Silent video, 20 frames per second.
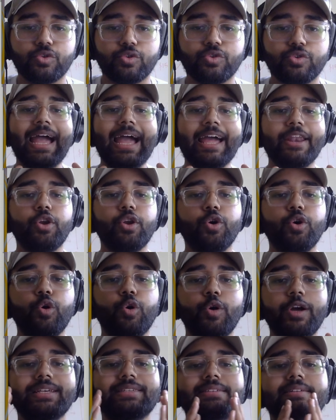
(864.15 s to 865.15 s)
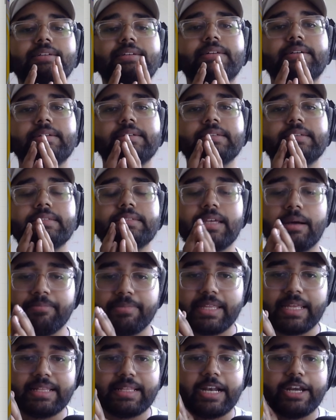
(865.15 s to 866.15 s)
So Xano is a
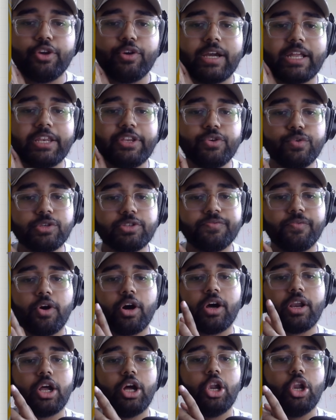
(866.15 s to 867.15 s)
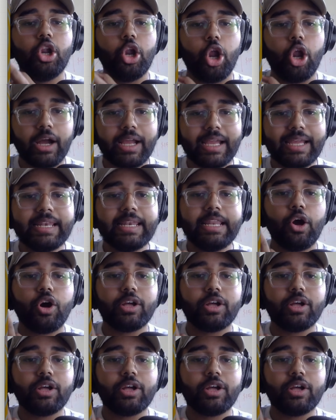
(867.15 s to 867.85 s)
something that you can use for login,